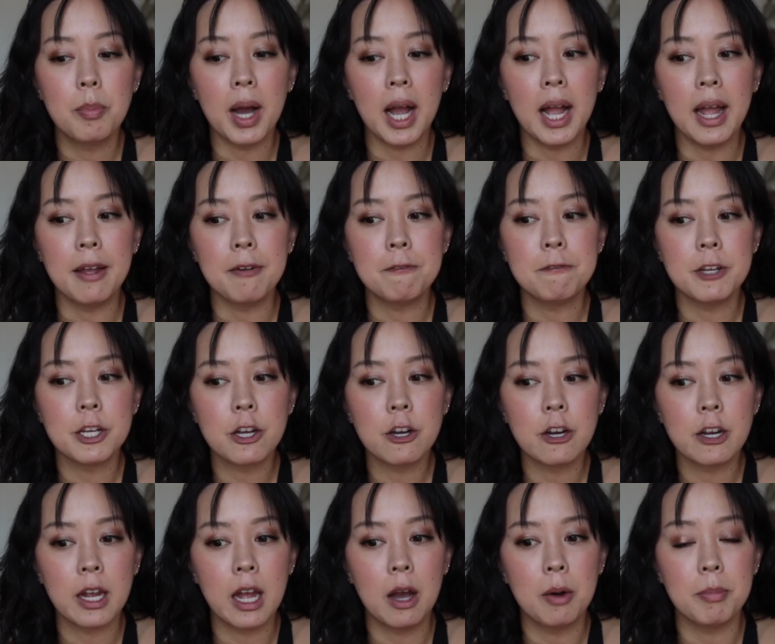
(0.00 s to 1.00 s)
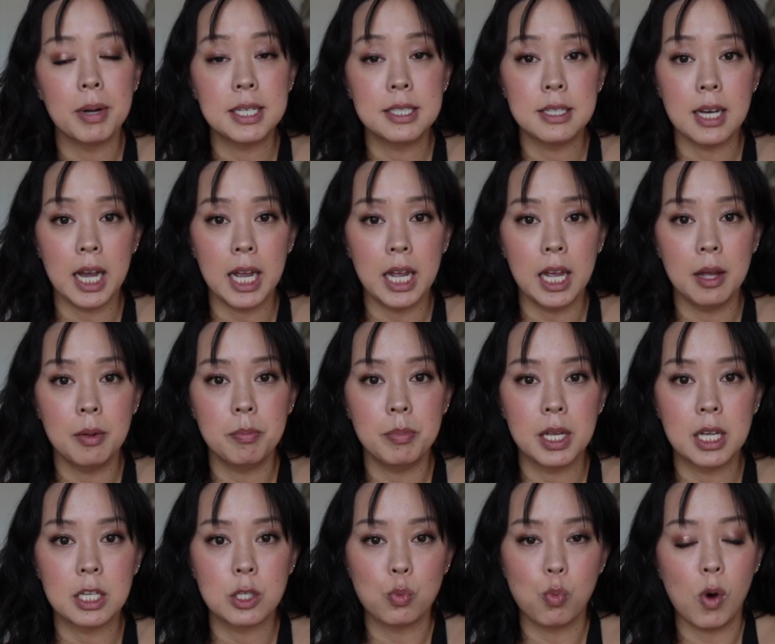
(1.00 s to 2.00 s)
by figuring out my diet,
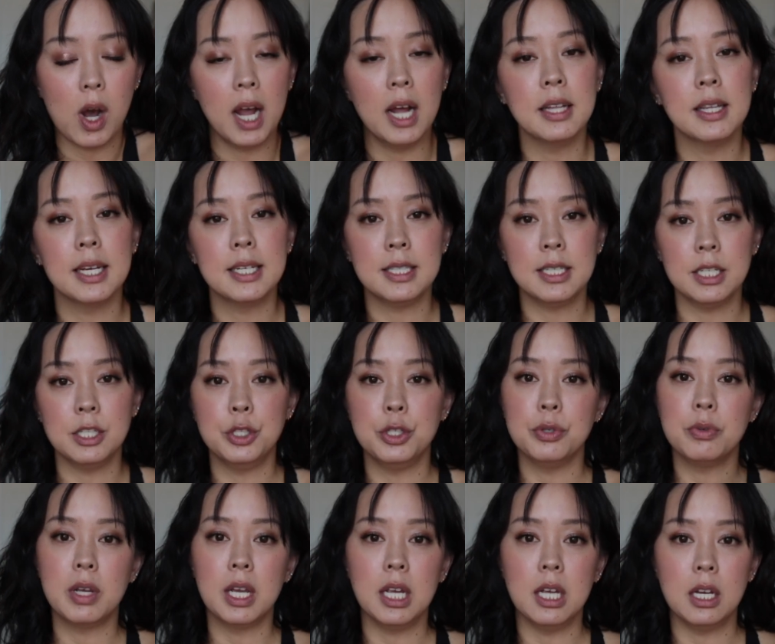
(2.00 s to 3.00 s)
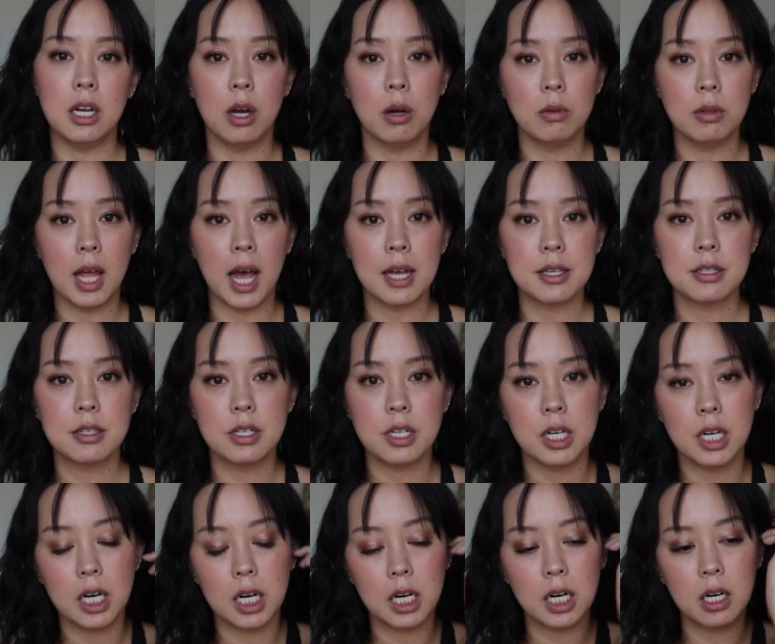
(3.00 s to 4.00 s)
because while I did do keto last
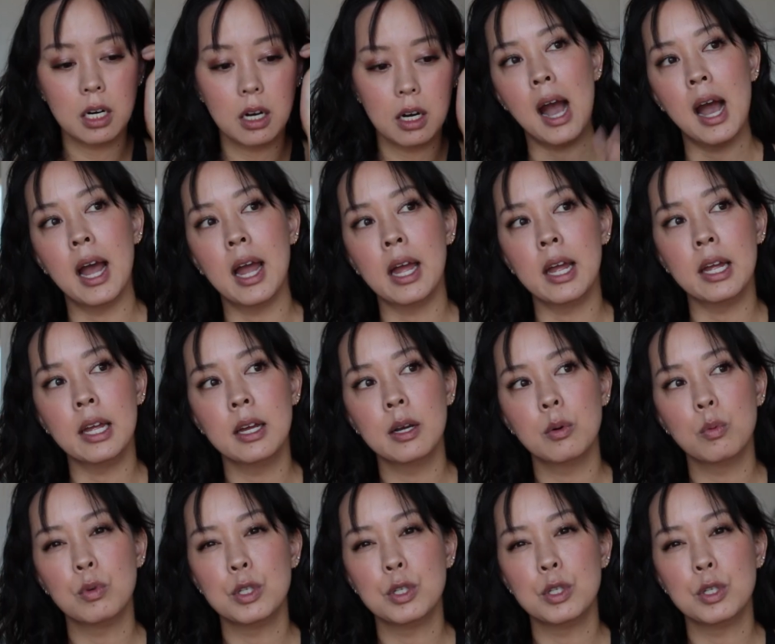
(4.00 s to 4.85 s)
year, I